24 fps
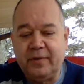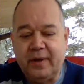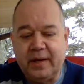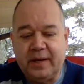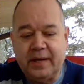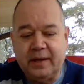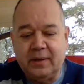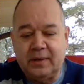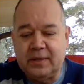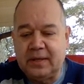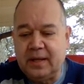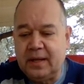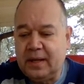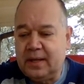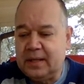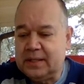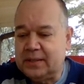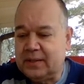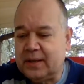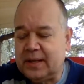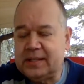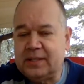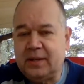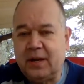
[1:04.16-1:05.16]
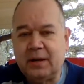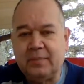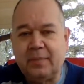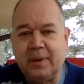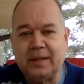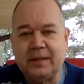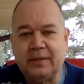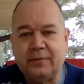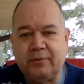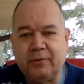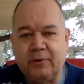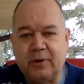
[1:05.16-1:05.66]
videos. So let's talk
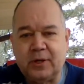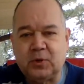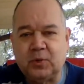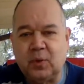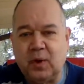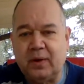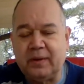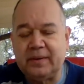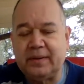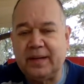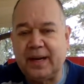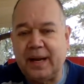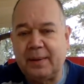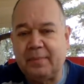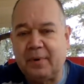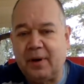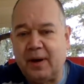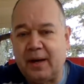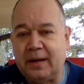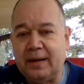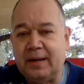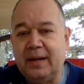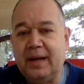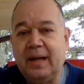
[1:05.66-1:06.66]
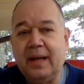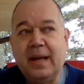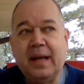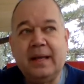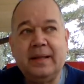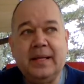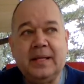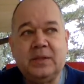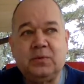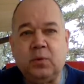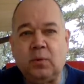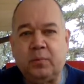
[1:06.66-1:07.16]
about the first wallet that I bought,
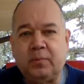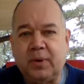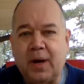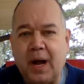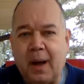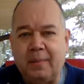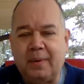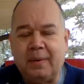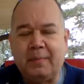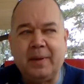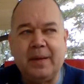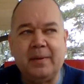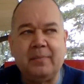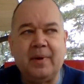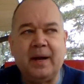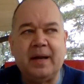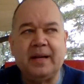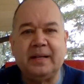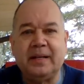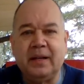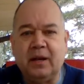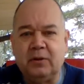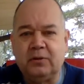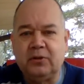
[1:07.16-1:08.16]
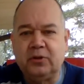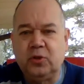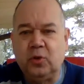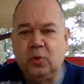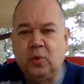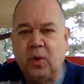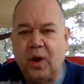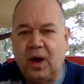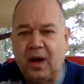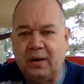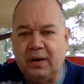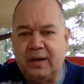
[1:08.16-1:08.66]
and this will probably be my go-to
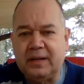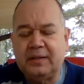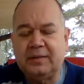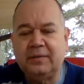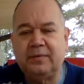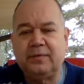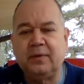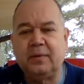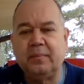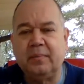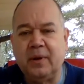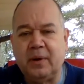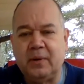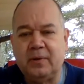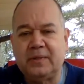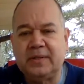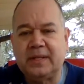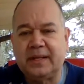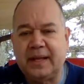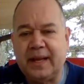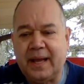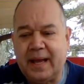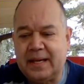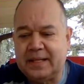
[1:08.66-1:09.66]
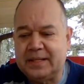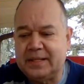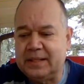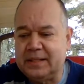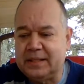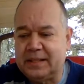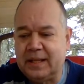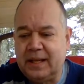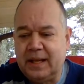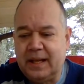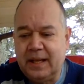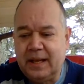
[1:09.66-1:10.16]
wallet for most
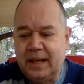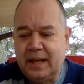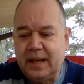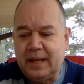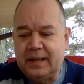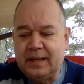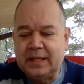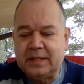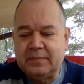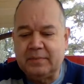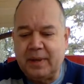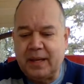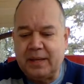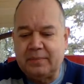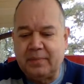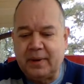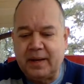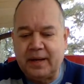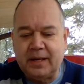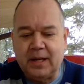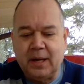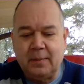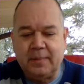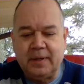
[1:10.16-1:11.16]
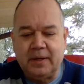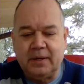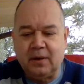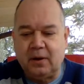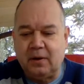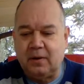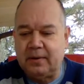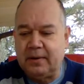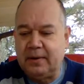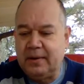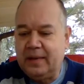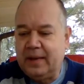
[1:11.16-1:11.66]
occasions, and it's made by a company
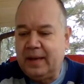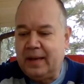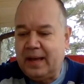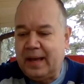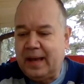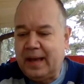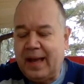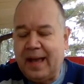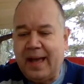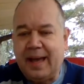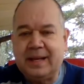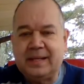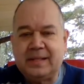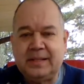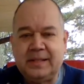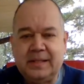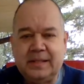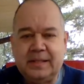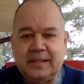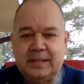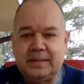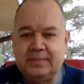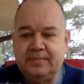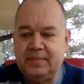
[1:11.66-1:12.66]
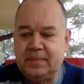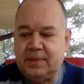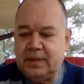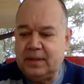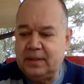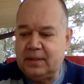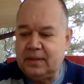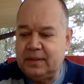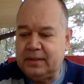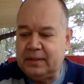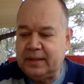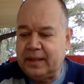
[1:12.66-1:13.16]
called Axess,
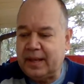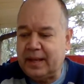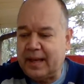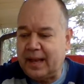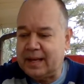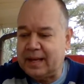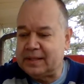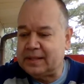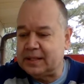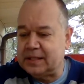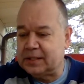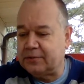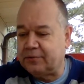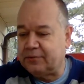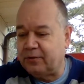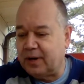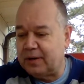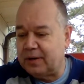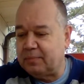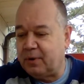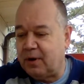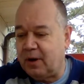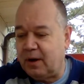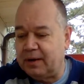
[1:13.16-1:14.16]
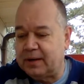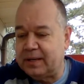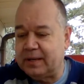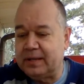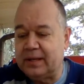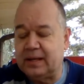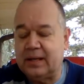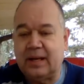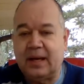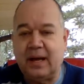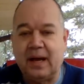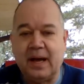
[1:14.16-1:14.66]
the Axess Front
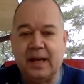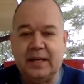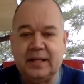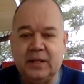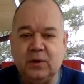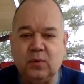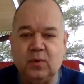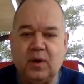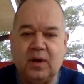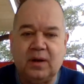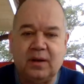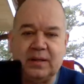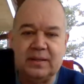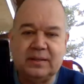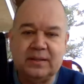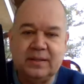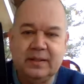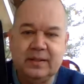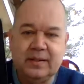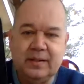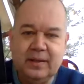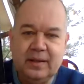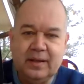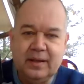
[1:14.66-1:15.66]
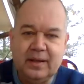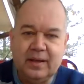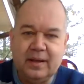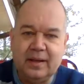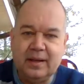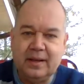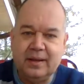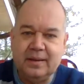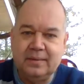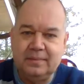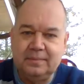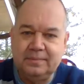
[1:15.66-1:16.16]
Pocket ID Wallet.
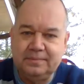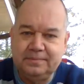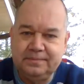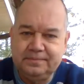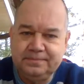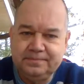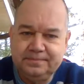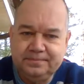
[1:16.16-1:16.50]
Um,